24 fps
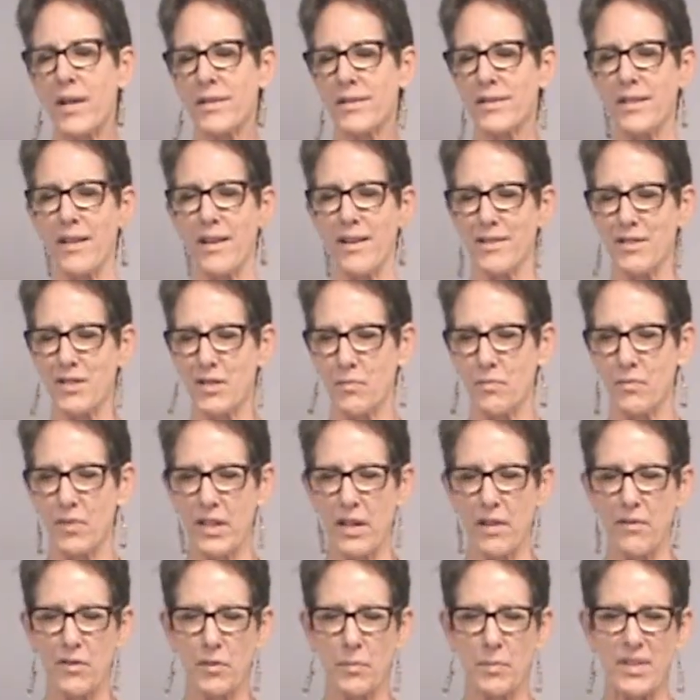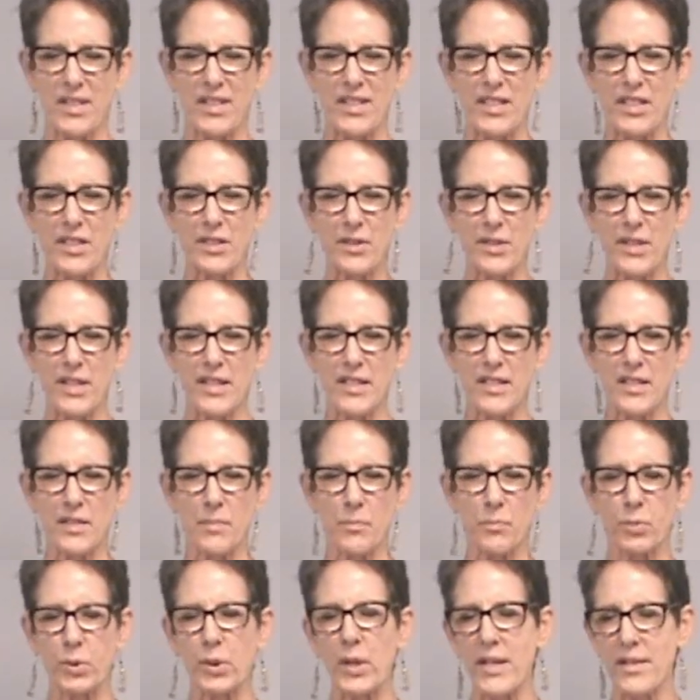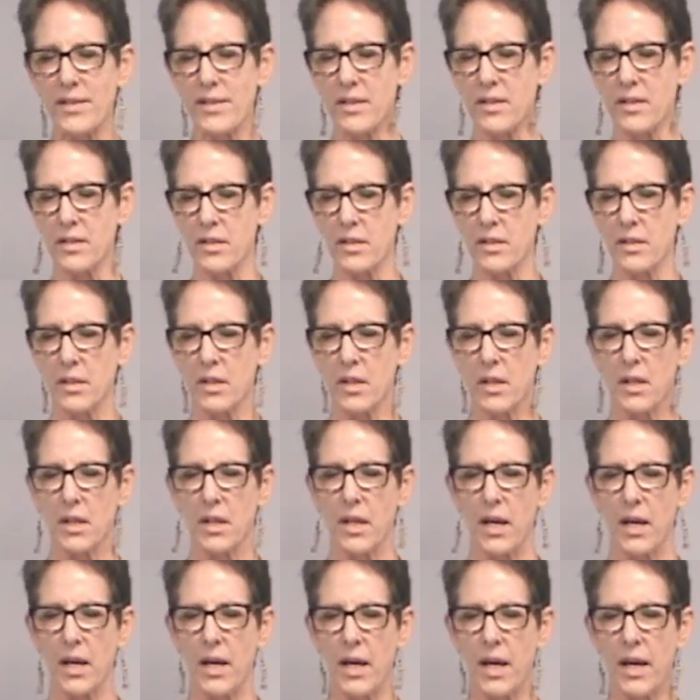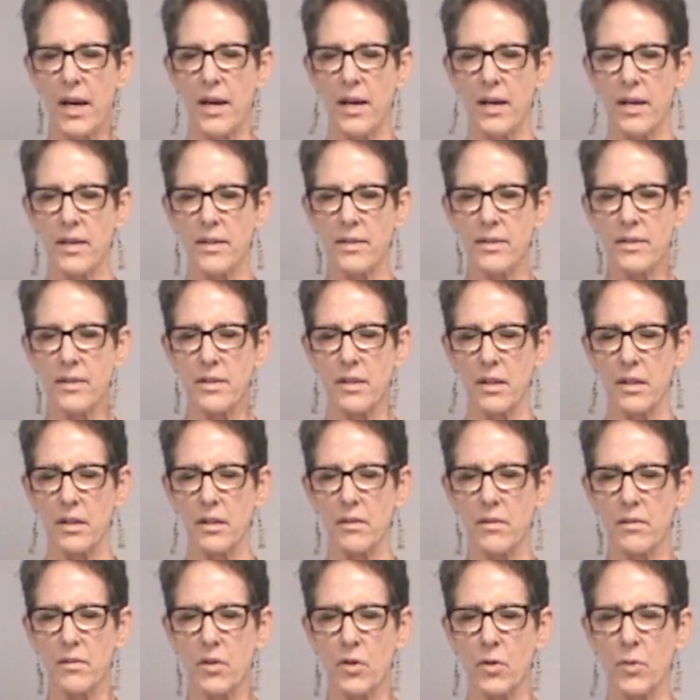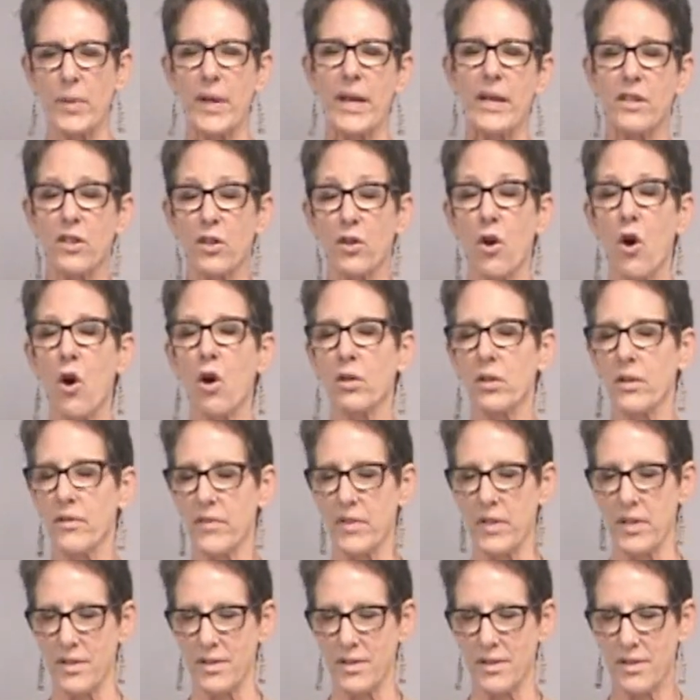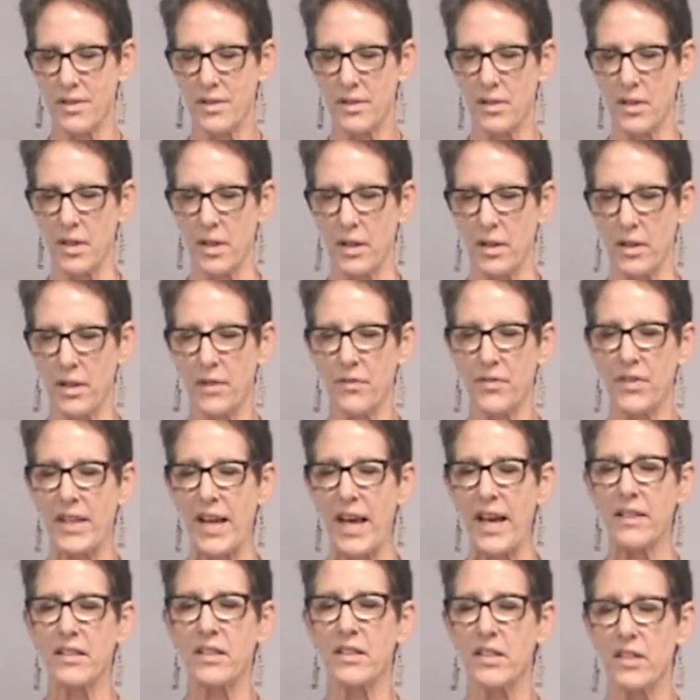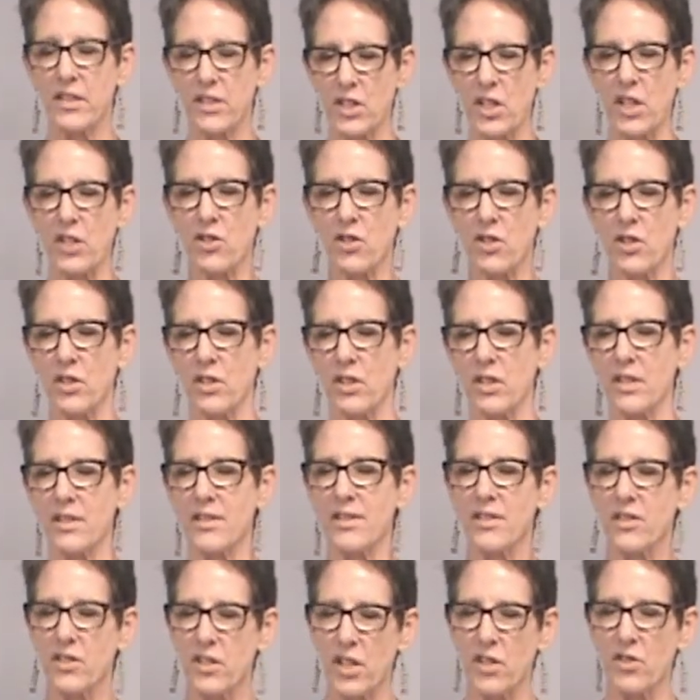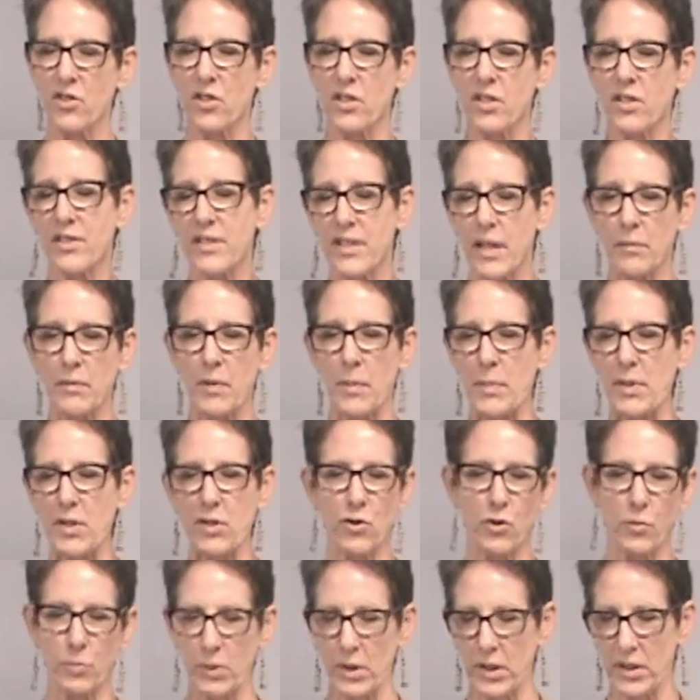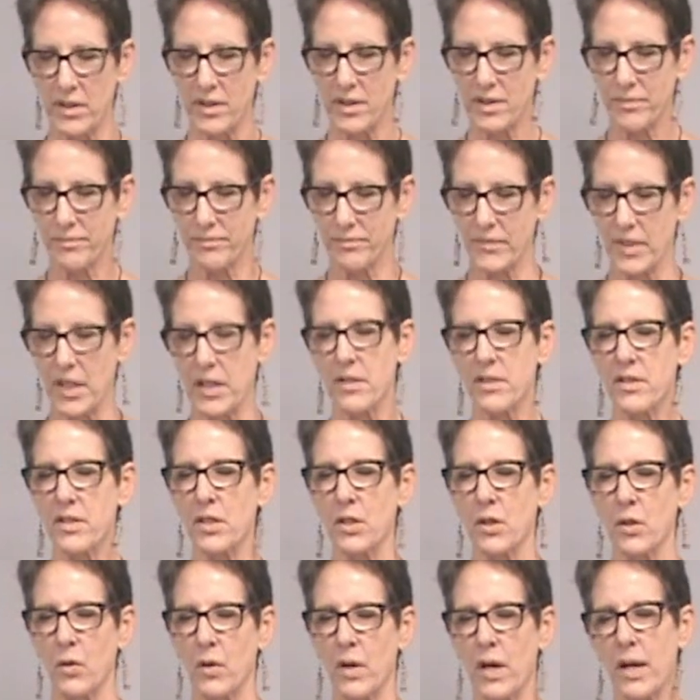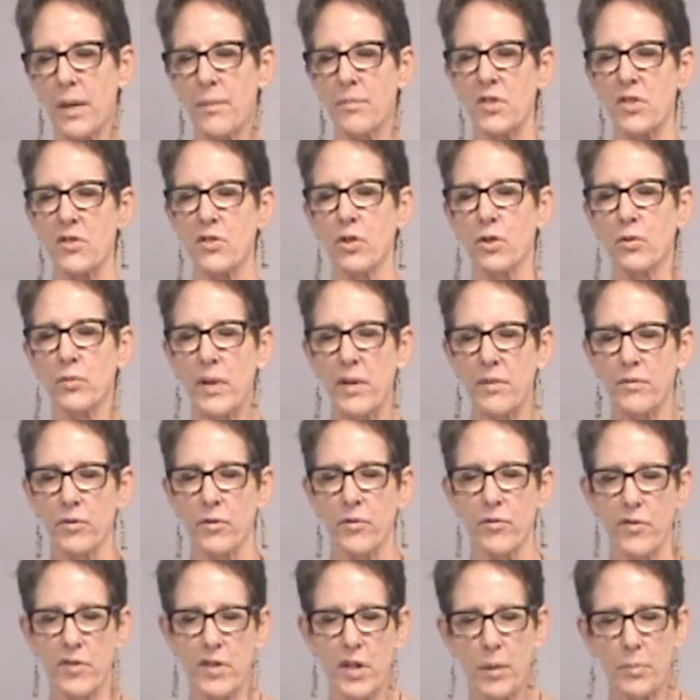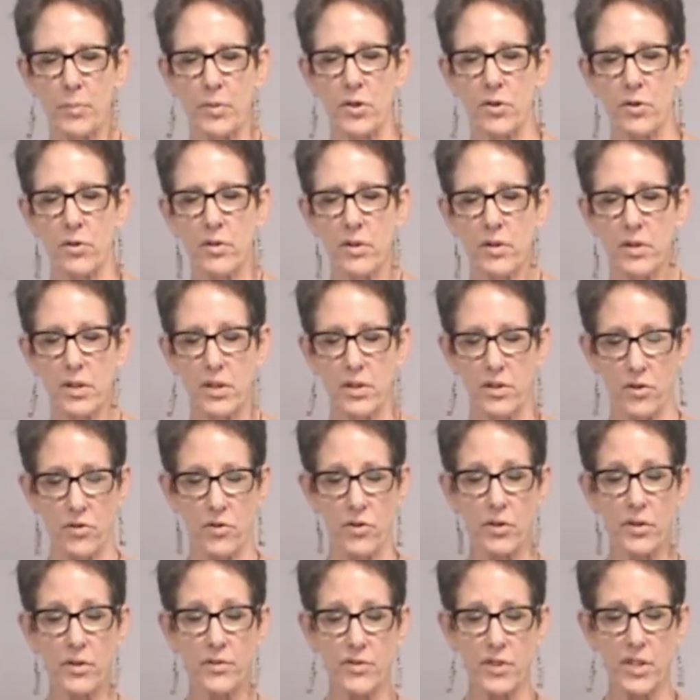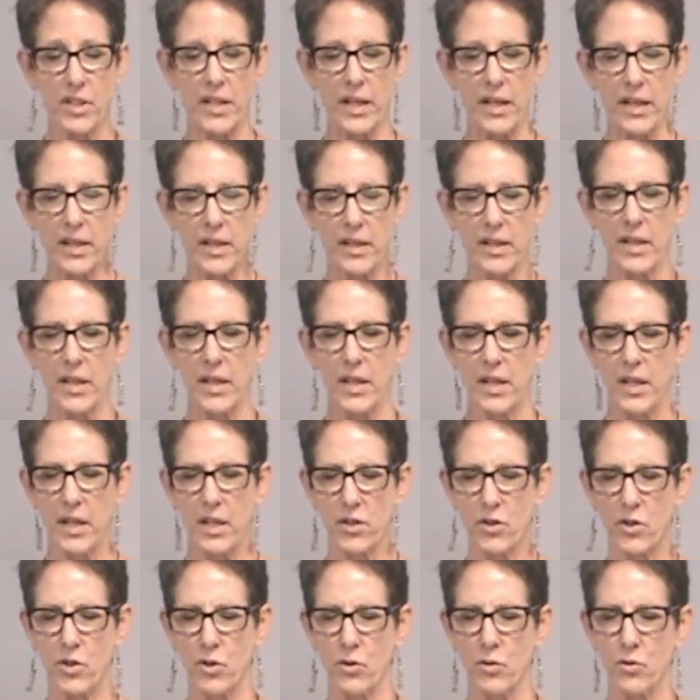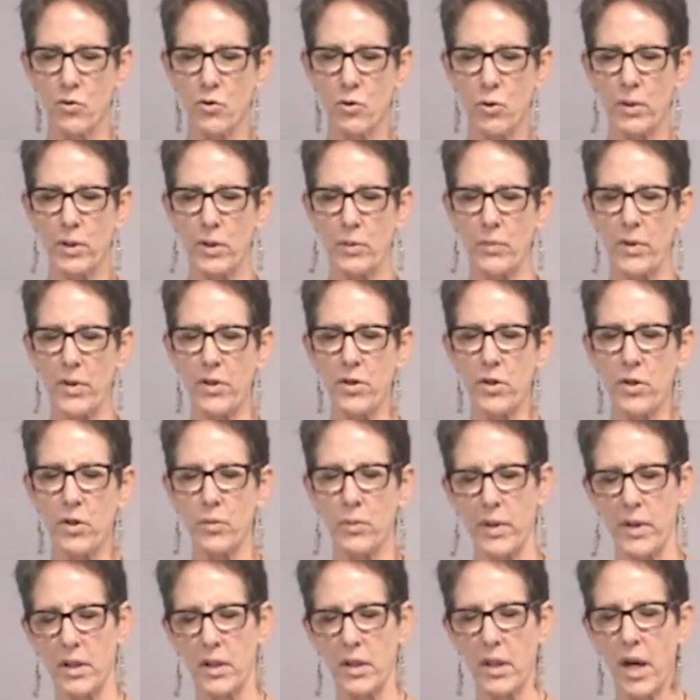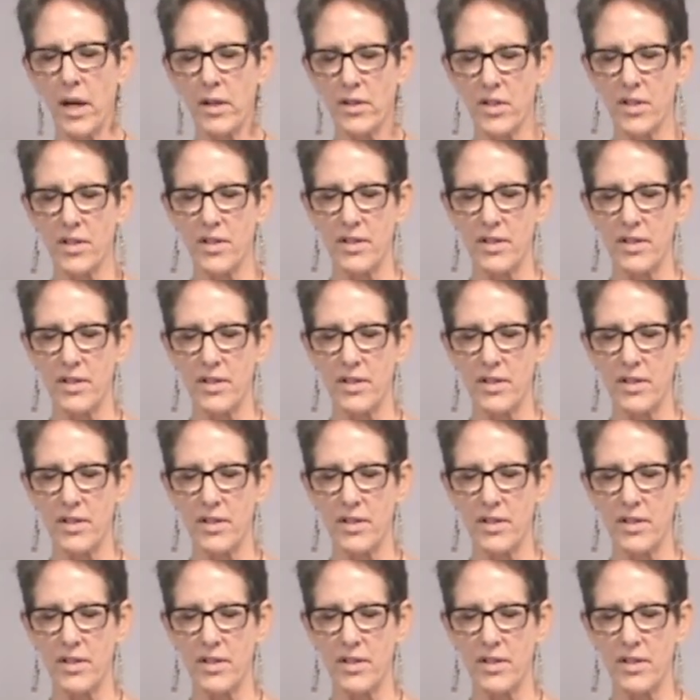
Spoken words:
process, whatever mysterious presence has created all of this. If it had an intention, its intention is that we be jubilant. And so I'm just so grateful for the opportunity to serve today, to join with you in